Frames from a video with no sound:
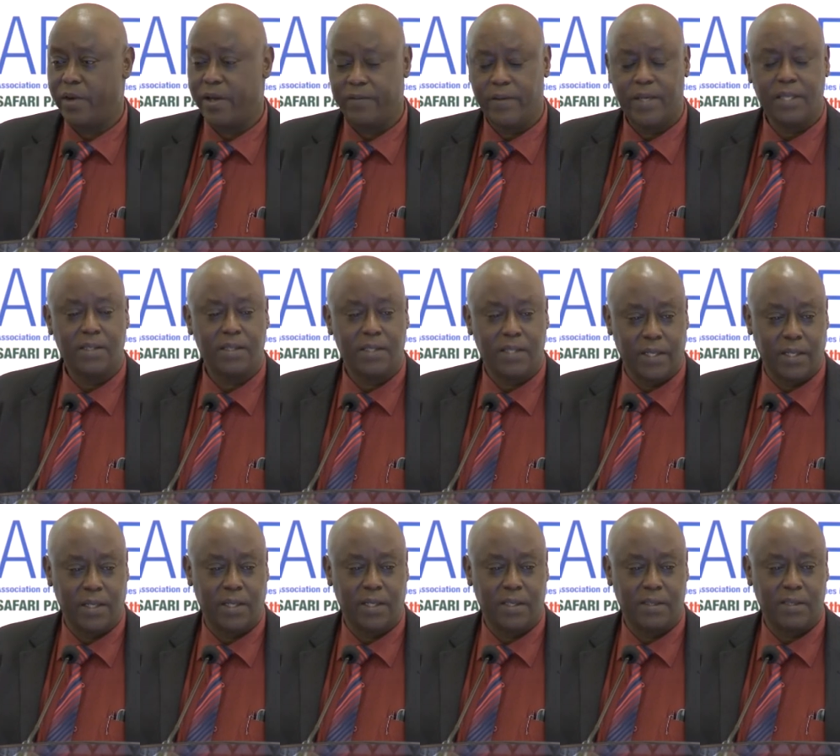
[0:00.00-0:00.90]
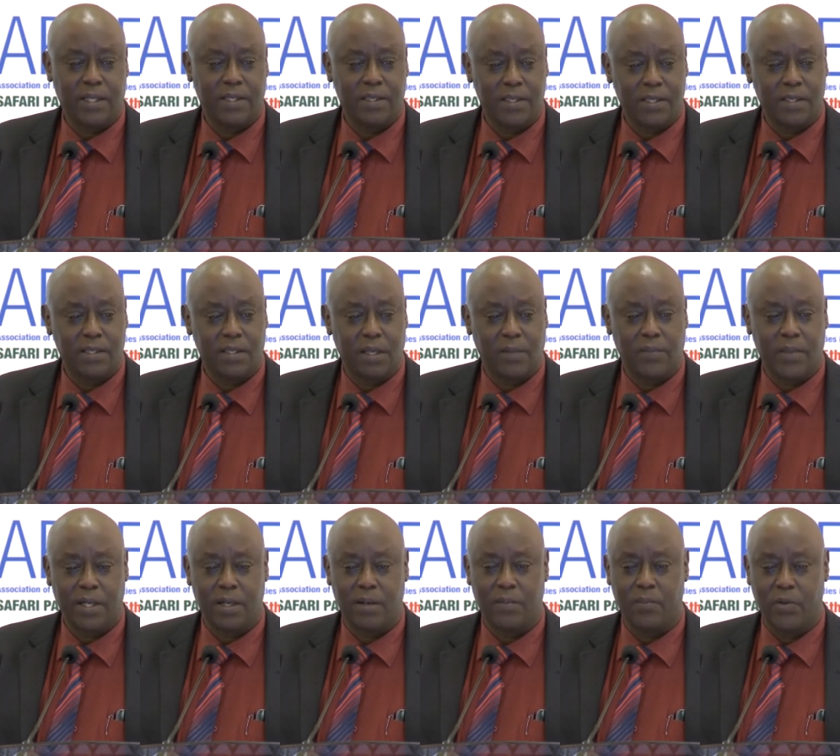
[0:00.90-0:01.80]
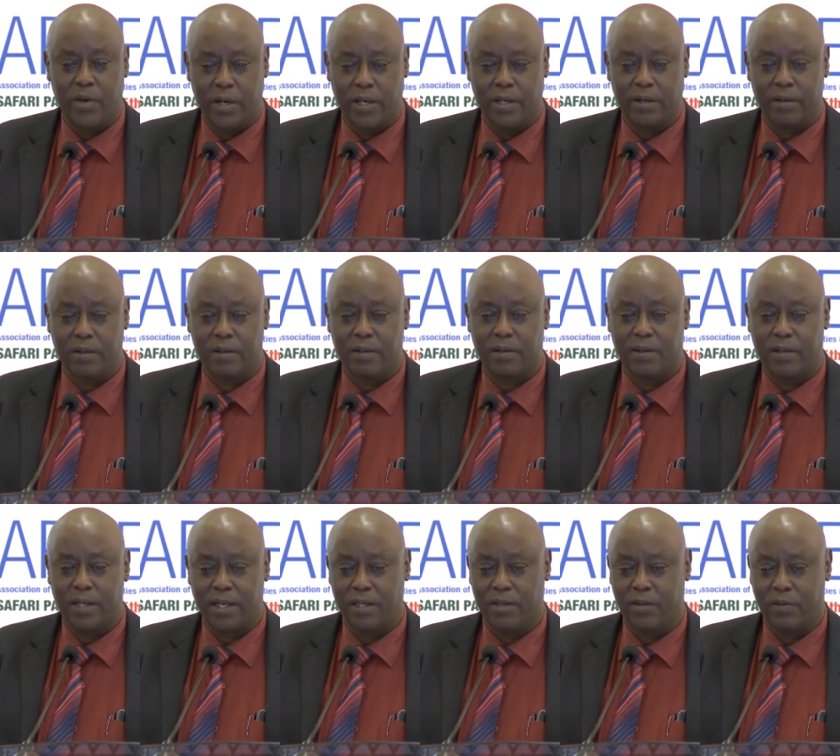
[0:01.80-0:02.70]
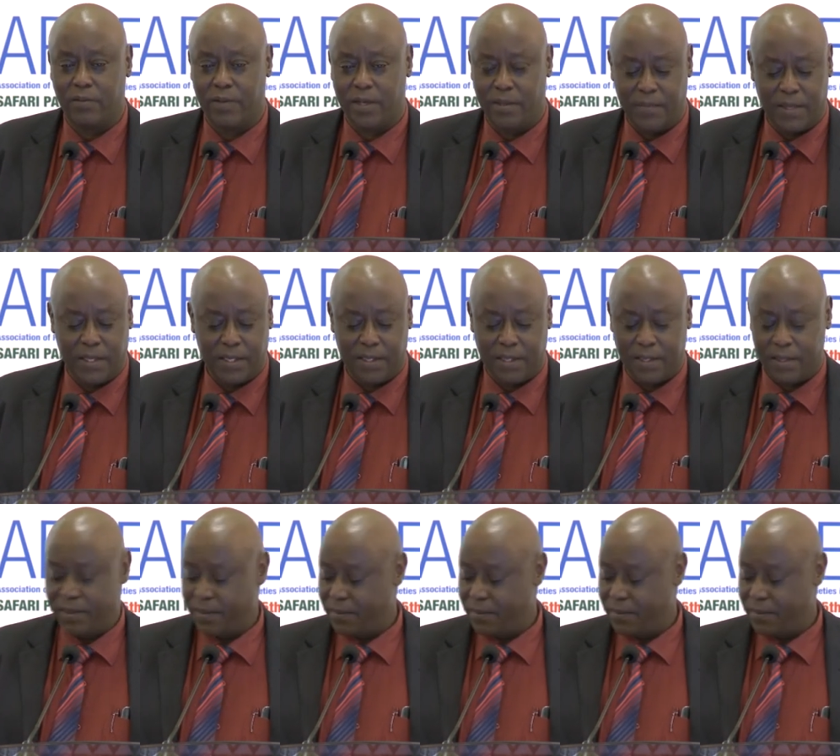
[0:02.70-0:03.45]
heaven's sake, suggest a better model. Thank you very much.